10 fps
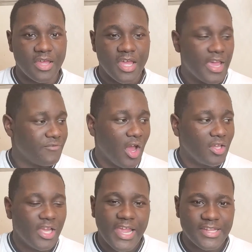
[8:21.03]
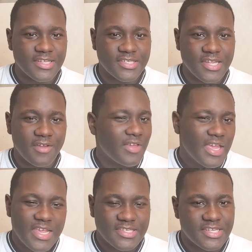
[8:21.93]
If y'all look at this stuff,
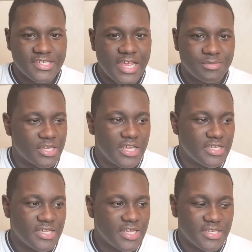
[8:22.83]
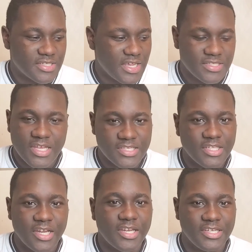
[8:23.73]
it's deception. It's
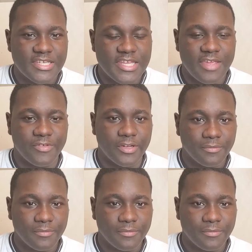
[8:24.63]
literally deceiving.